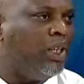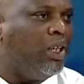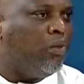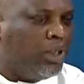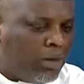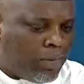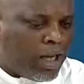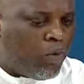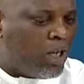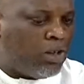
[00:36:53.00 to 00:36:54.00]
But the
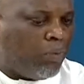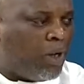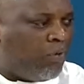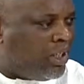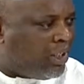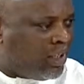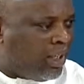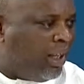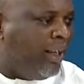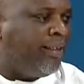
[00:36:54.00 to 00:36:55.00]
man wakes up every day and says,
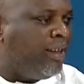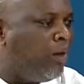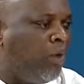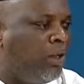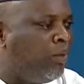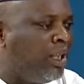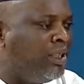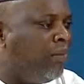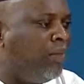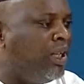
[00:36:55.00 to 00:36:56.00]
listen, I'm all about
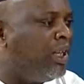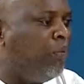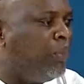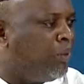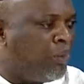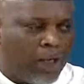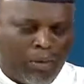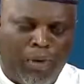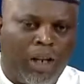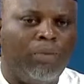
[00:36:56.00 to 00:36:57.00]
the American people.
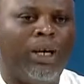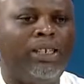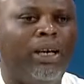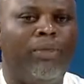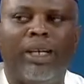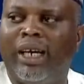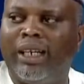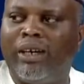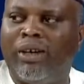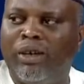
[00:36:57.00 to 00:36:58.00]
I'm all about the American
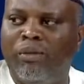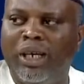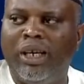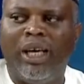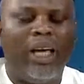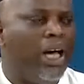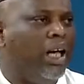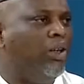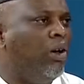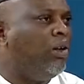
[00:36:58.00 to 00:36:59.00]
economy
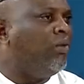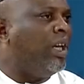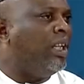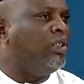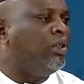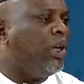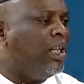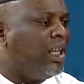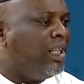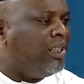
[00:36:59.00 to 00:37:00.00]
and all of that.
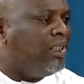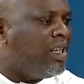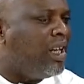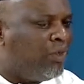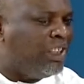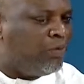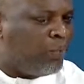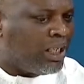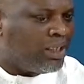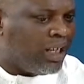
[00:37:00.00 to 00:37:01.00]
And I think I
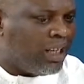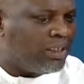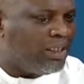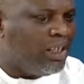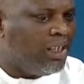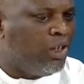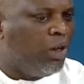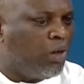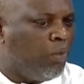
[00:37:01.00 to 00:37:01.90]
respect that. Coming